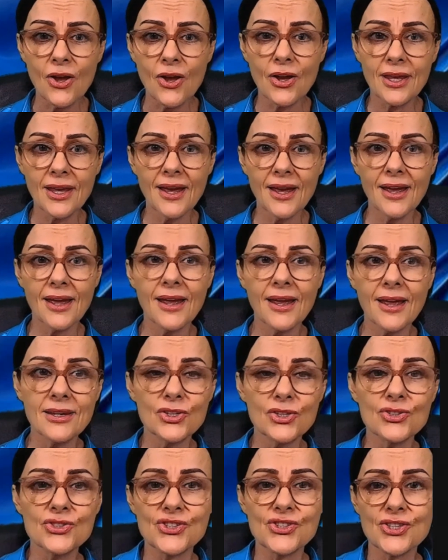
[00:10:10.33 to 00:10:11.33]
Okay,
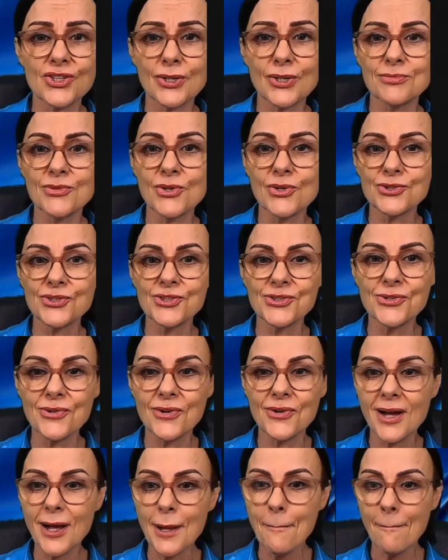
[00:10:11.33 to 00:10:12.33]
YouTube, not
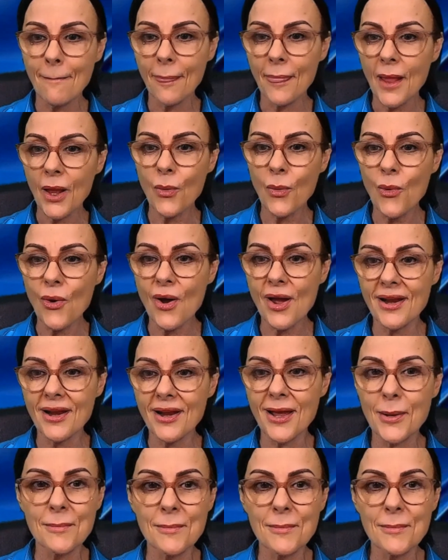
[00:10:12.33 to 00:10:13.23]
sure what